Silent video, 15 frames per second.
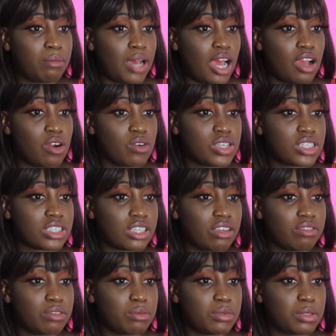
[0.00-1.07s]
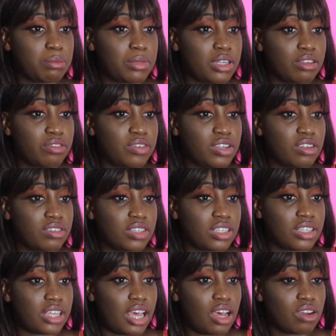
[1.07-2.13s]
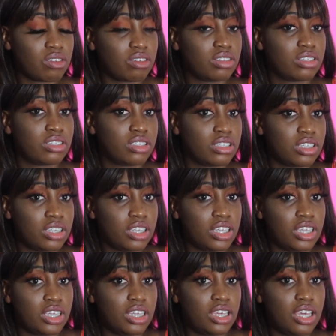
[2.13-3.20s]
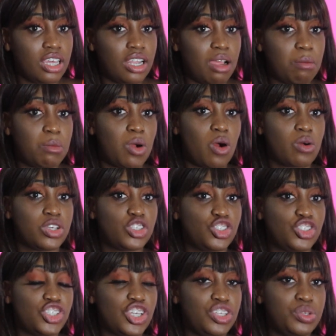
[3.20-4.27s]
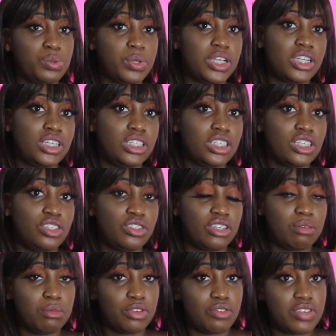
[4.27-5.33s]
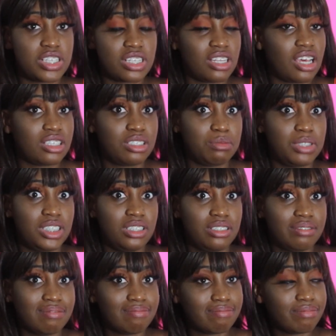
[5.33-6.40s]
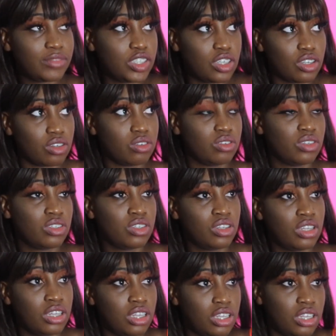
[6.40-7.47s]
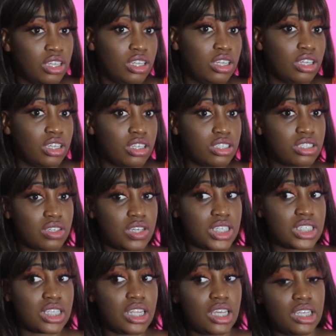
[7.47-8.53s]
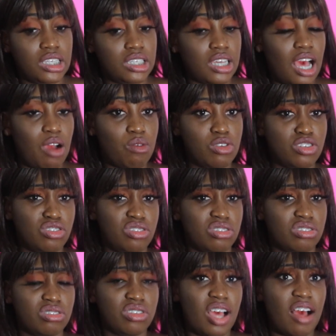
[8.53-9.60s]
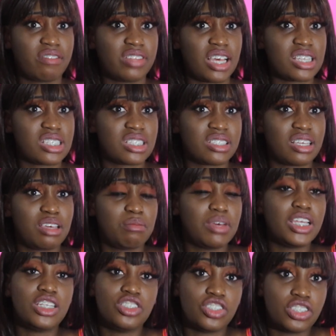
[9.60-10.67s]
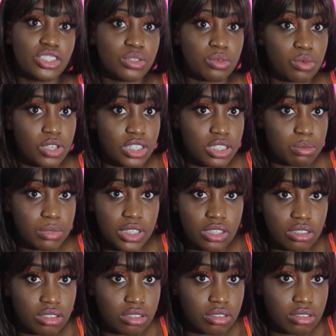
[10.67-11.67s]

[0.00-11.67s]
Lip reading: I always give them the benefit of the doubt, and I'm always genuine until you give me a reason not to be, you know? So it's like, I want you to have that same energy towards me.